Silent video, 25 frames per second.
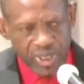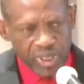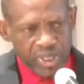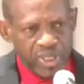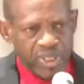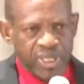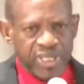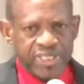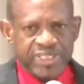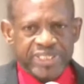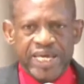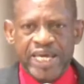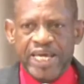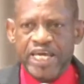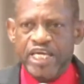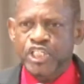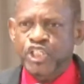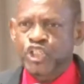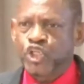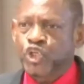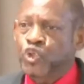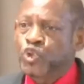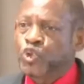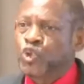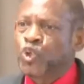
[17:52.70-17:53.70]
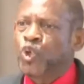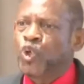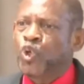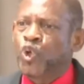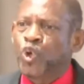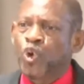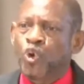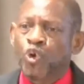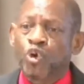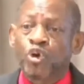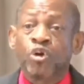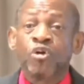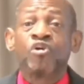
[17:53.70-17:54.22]
it is to
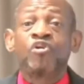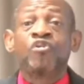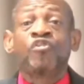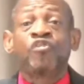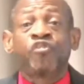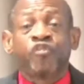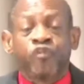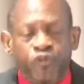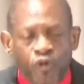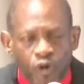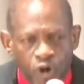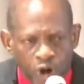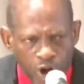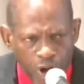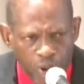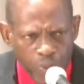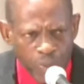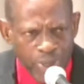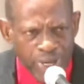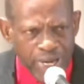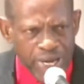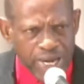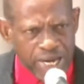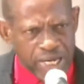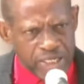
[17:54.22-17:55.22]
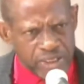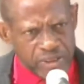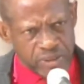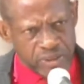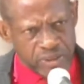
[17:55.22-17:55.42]
look forward